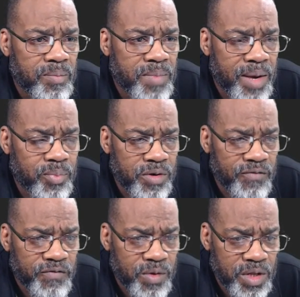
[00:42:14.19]
My
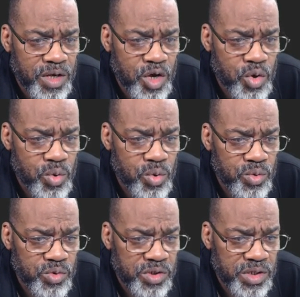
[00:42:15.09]

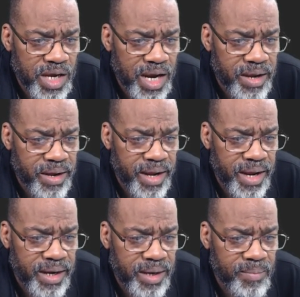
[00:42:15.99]
portfolios, uh,
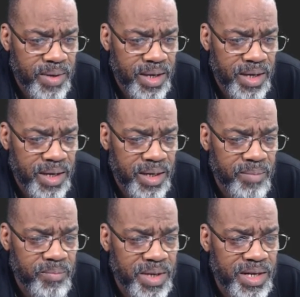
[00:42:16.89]
a
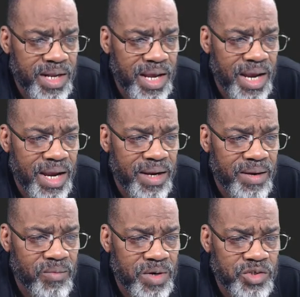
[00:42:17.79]

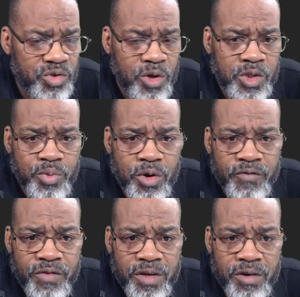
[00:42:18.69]
midday. What does your
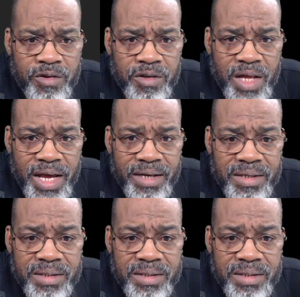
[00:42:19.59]
portfolio look like?